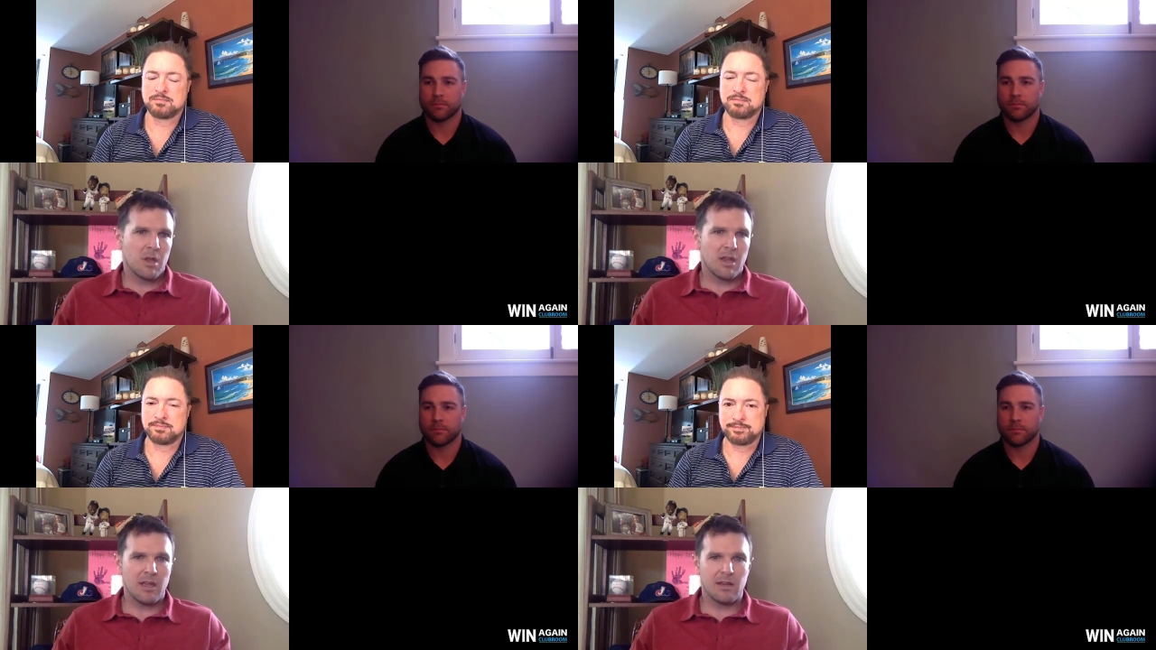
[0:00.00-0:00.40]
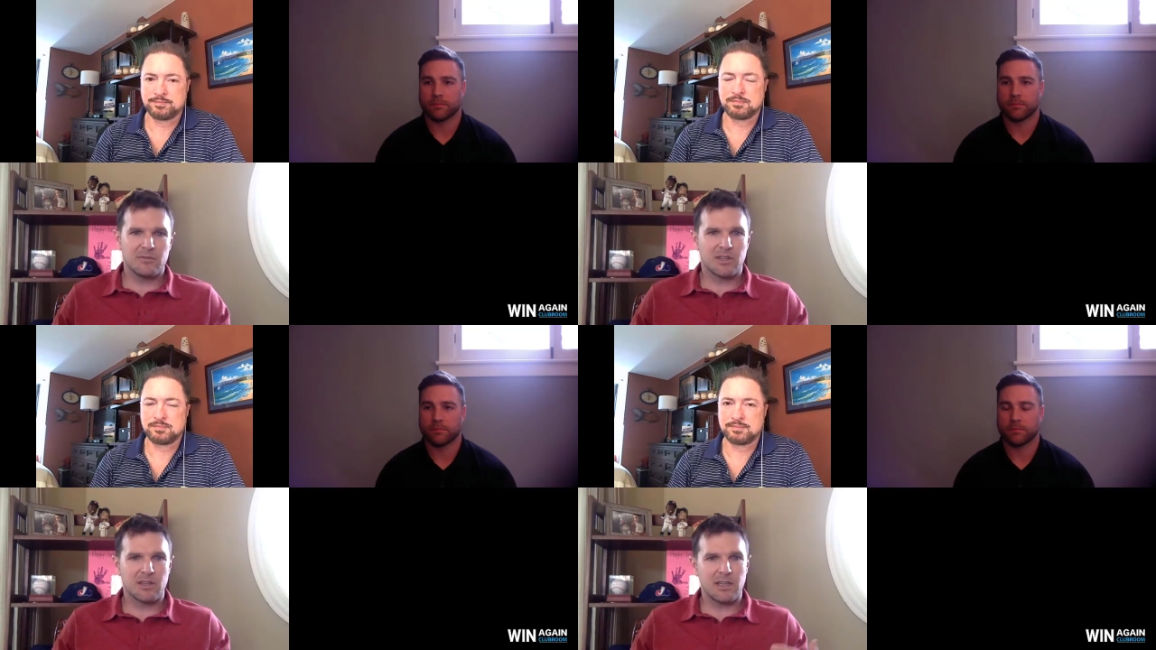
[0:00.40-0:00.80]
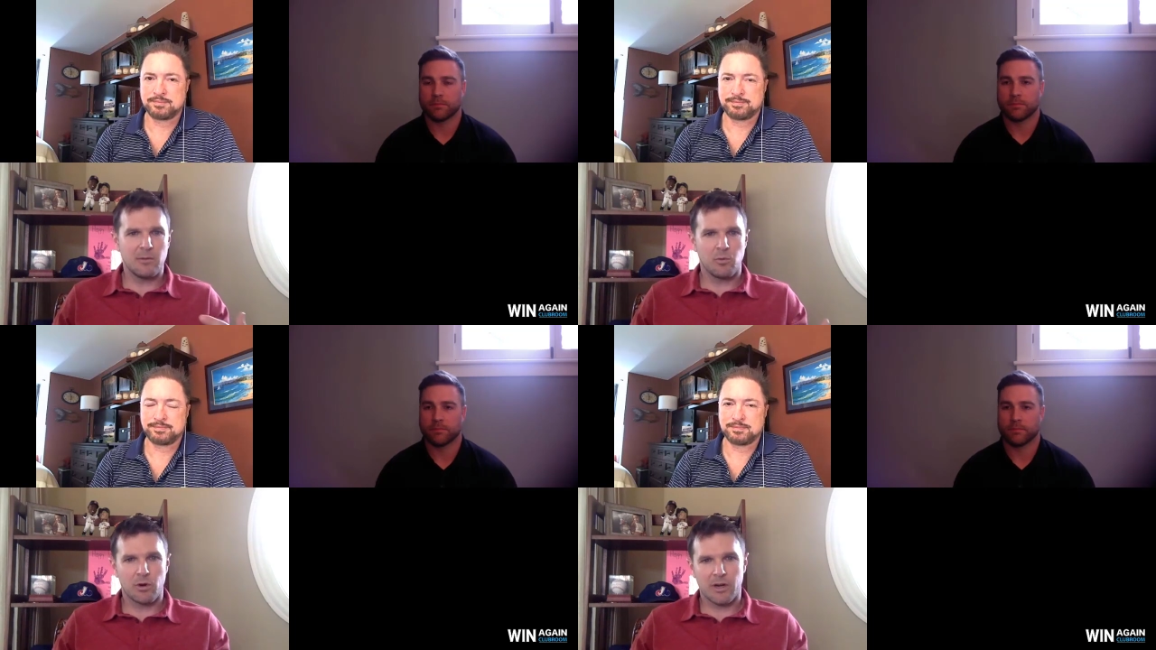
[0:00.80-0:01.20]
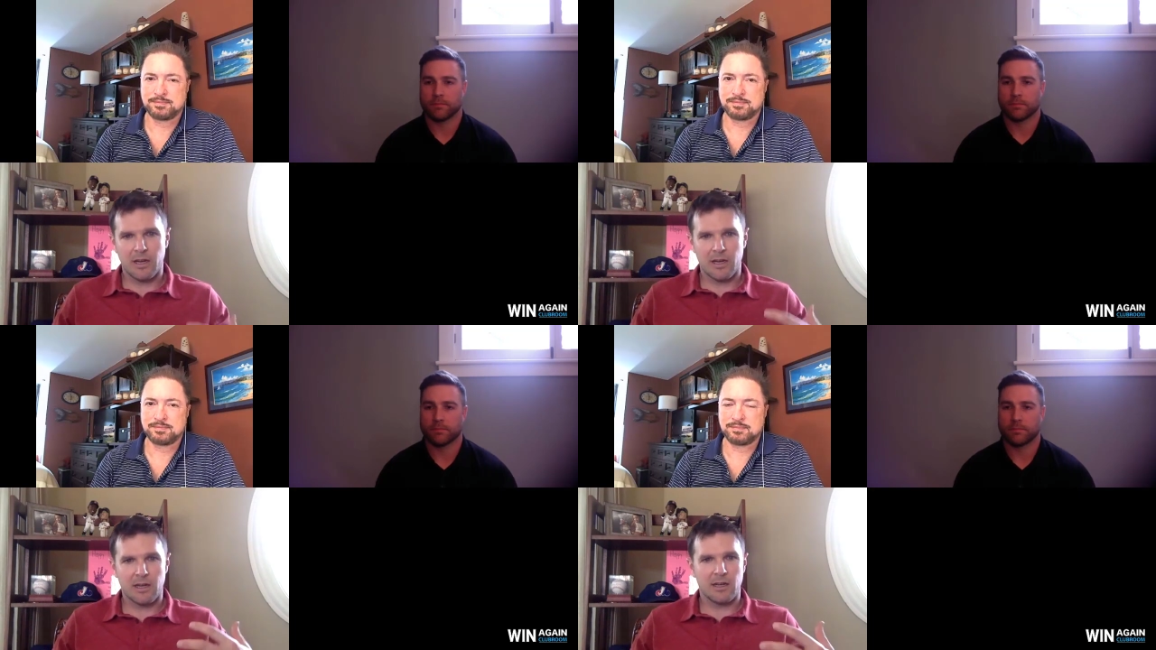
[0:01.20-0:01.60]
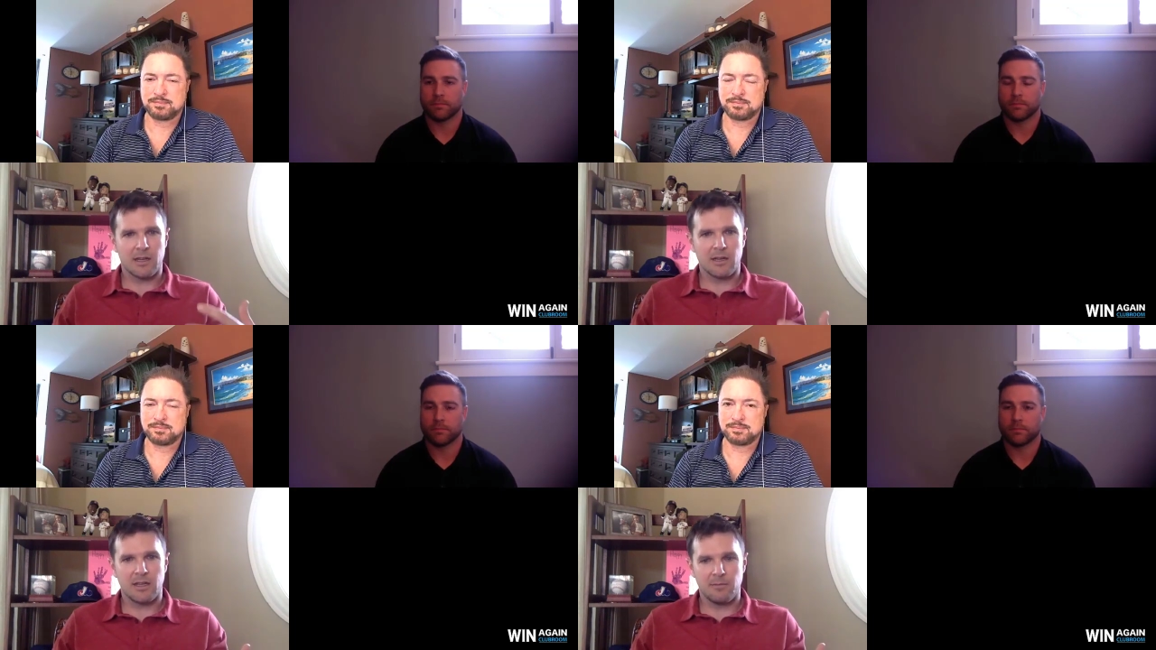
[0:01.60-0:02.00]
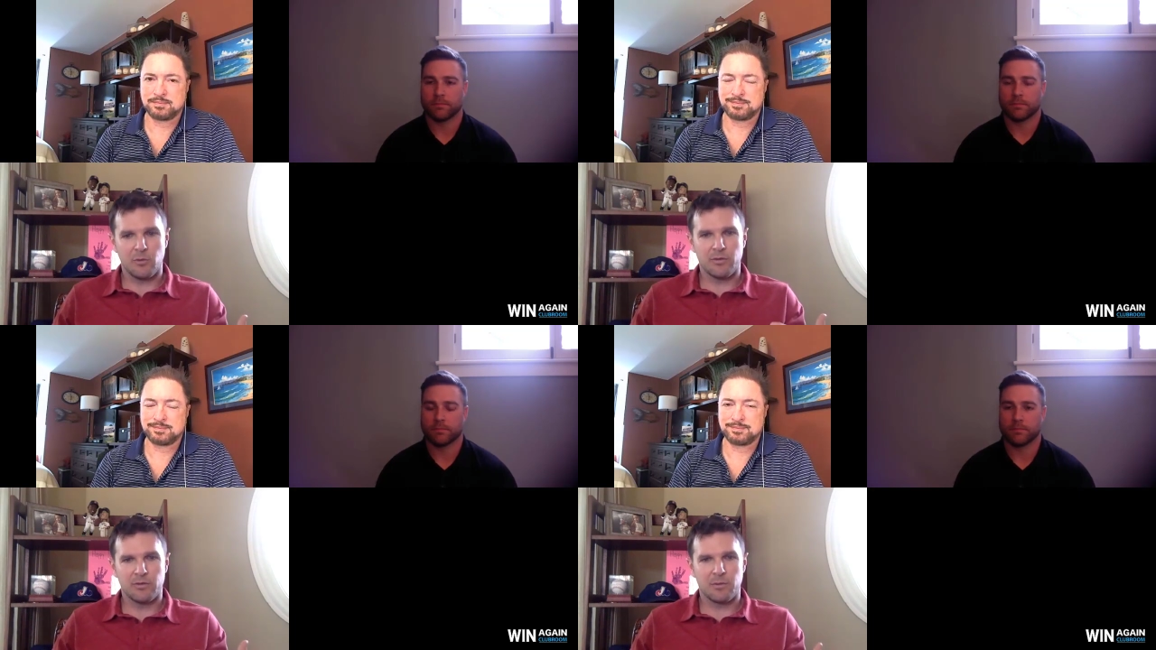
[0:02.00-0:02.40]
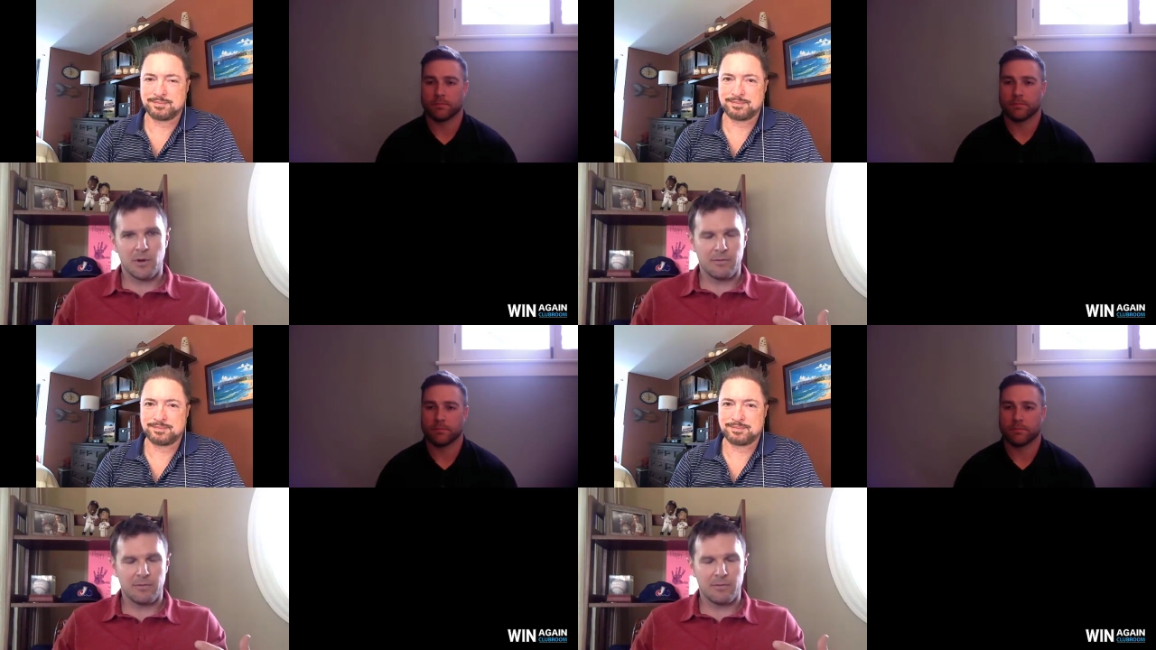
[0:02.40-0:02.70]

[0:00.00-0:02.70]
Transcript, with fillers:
Speaker 1: hey, I'm just going to keep working and I'm going to keep moving the ball